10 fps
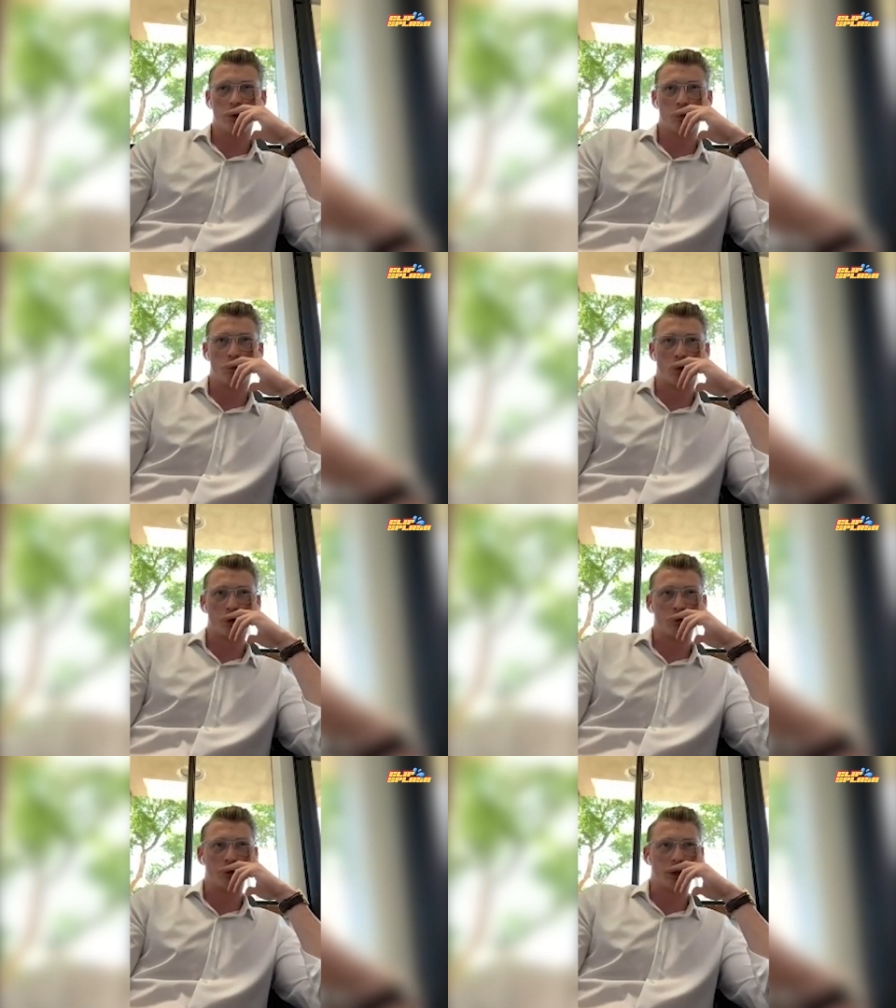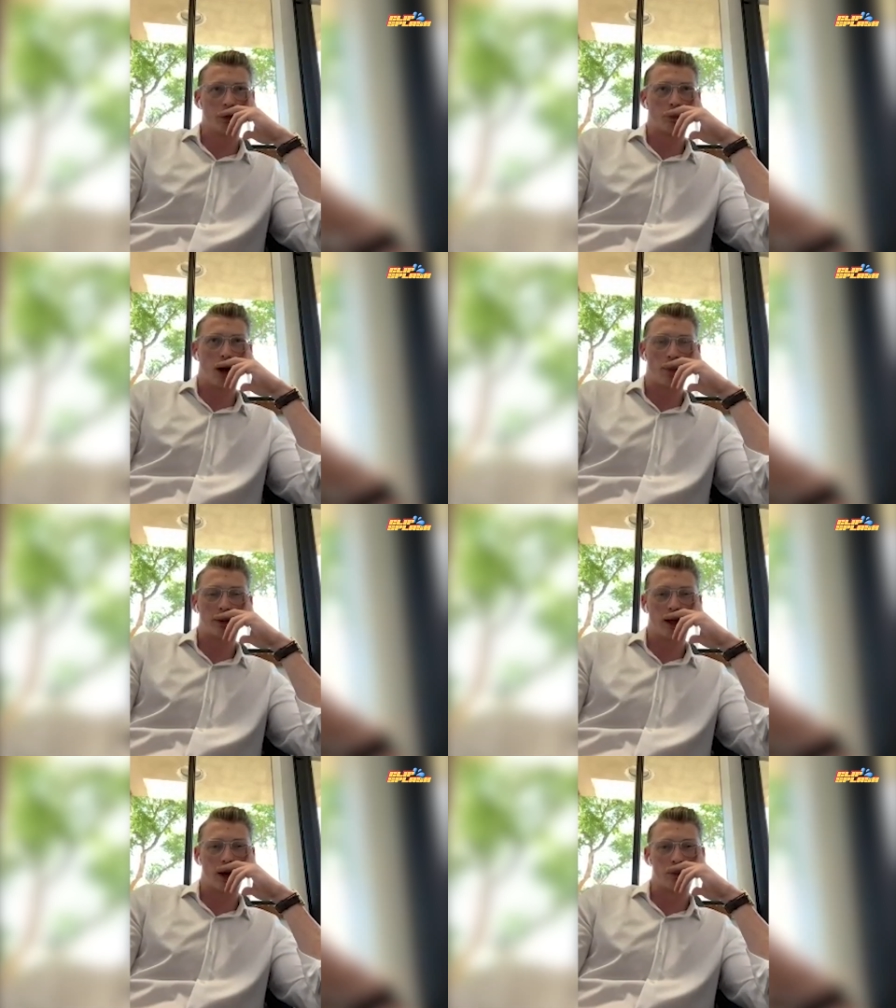more unique and probably
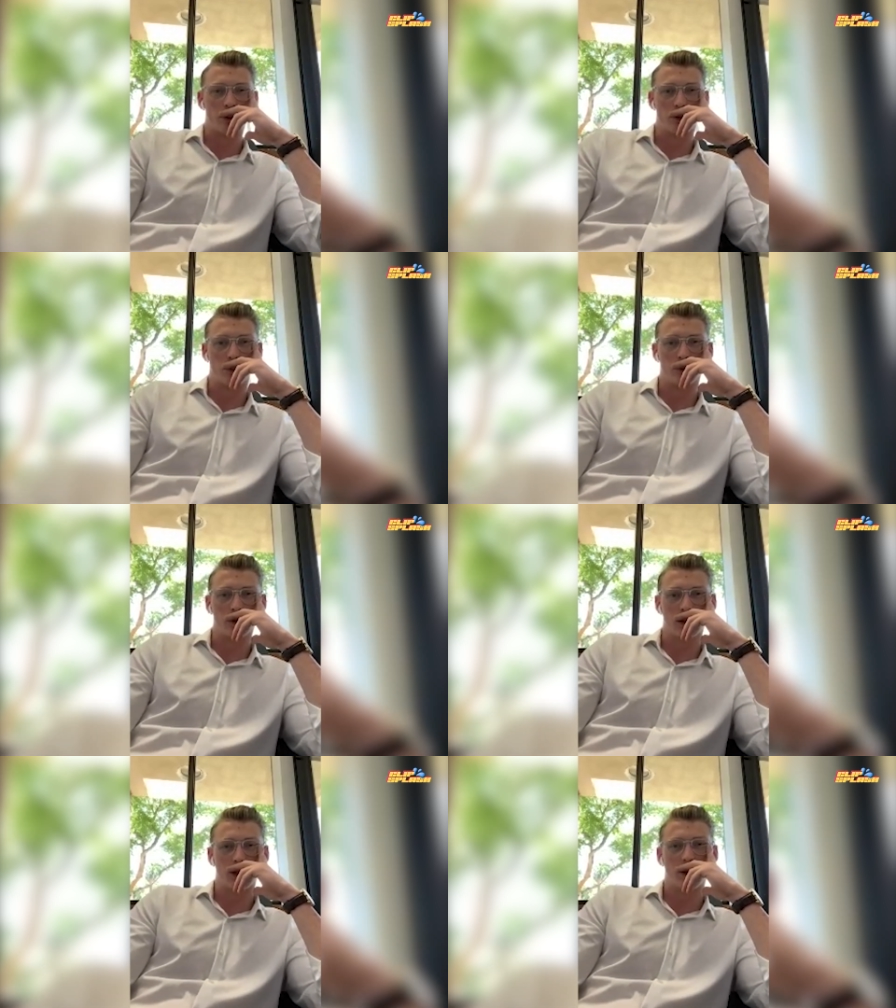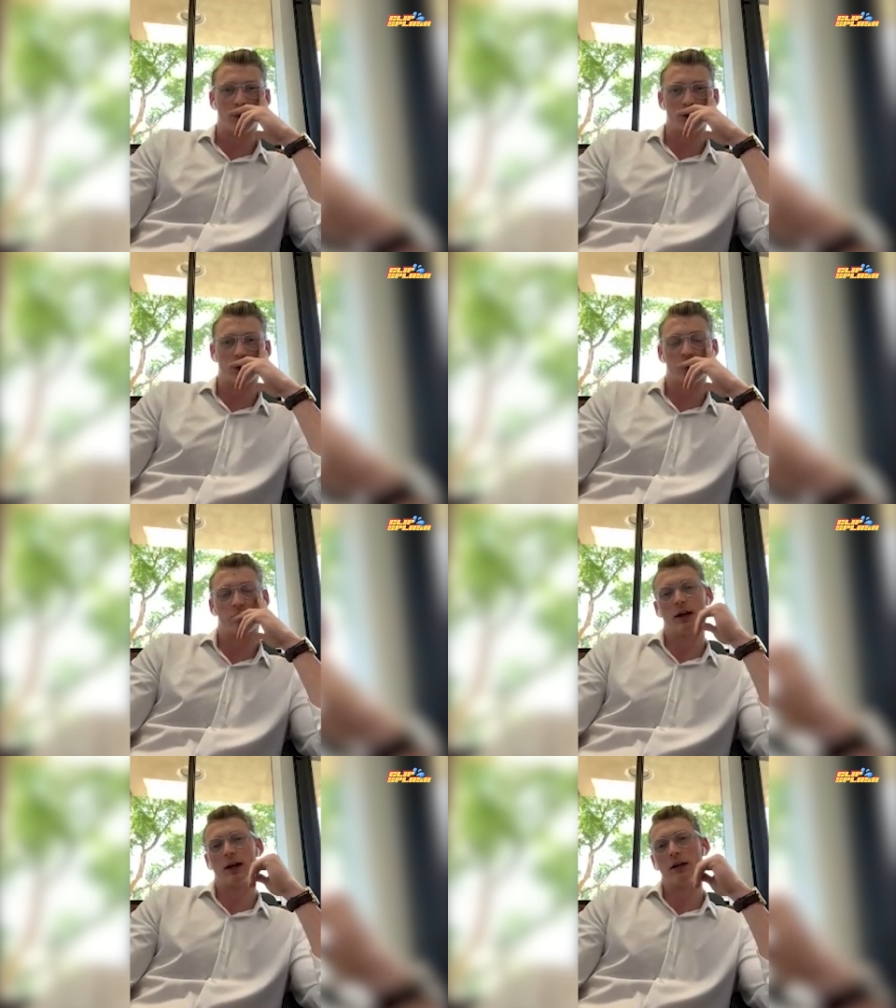not what you were thinking I was going to
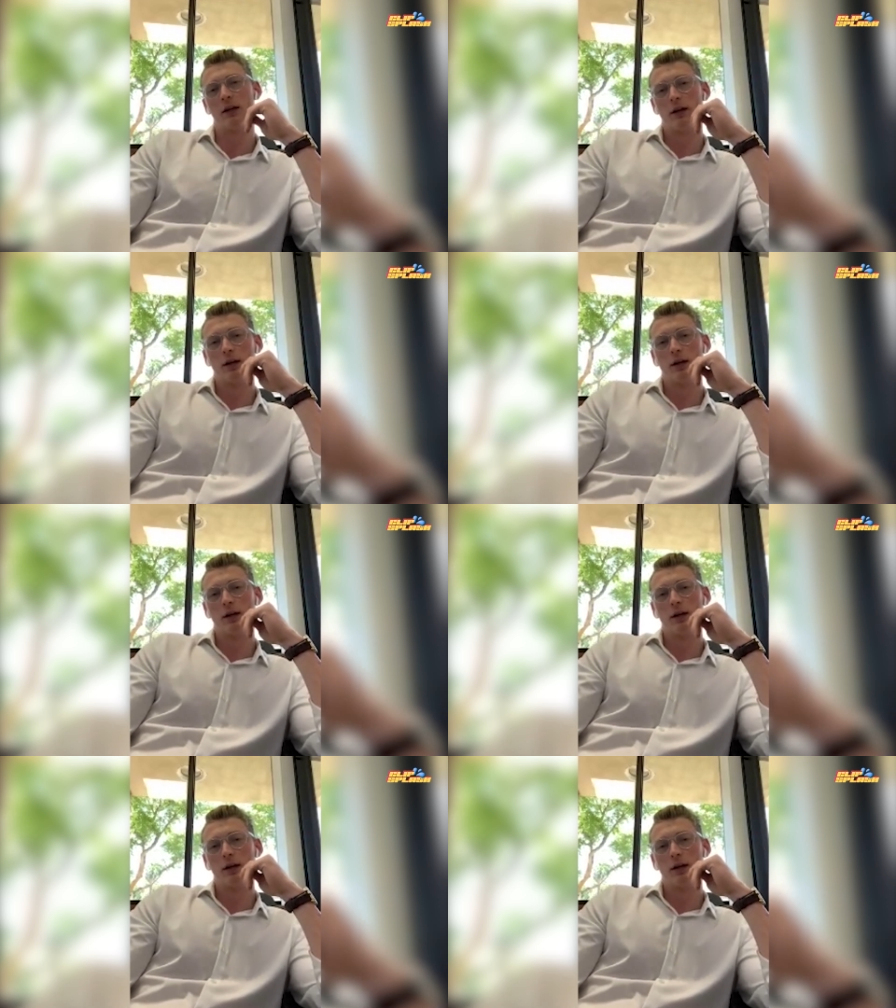say.